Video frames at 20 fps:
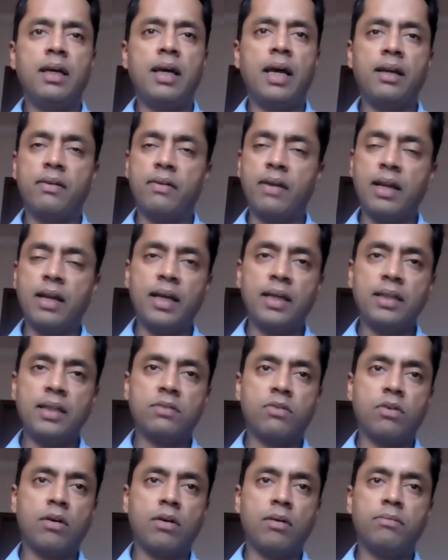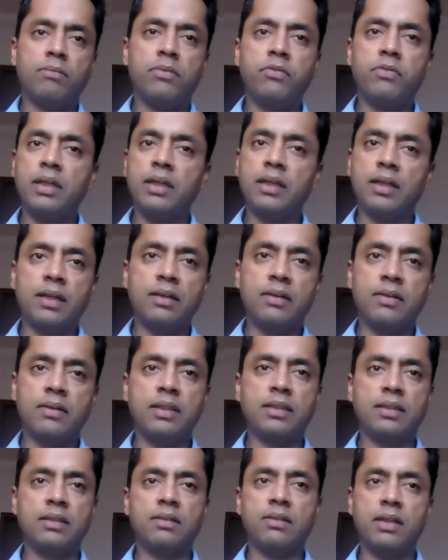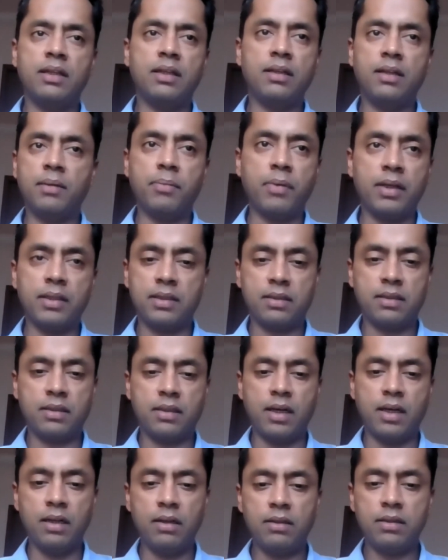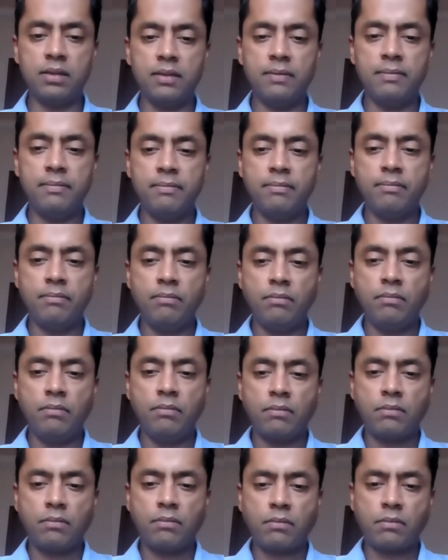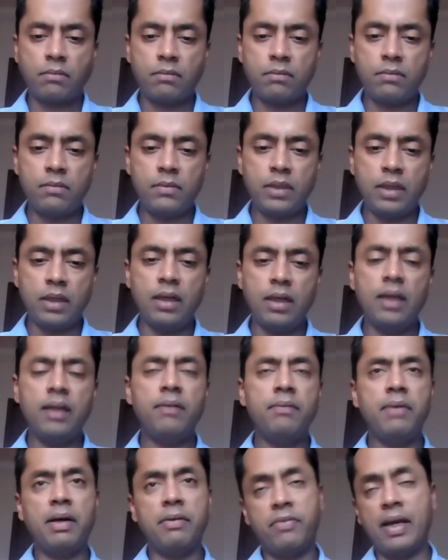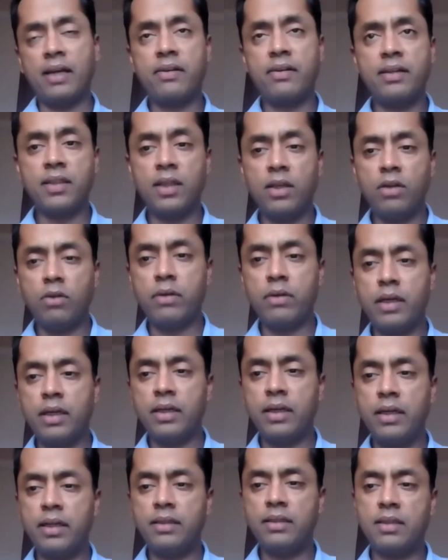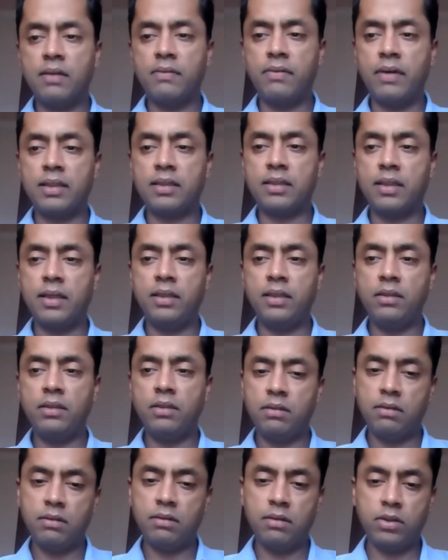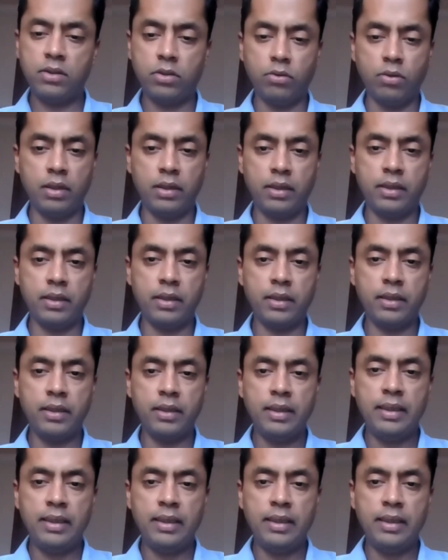and granites from 15 countries in 300 plus colors. And our factories are located in Silvassa and Shulagiri.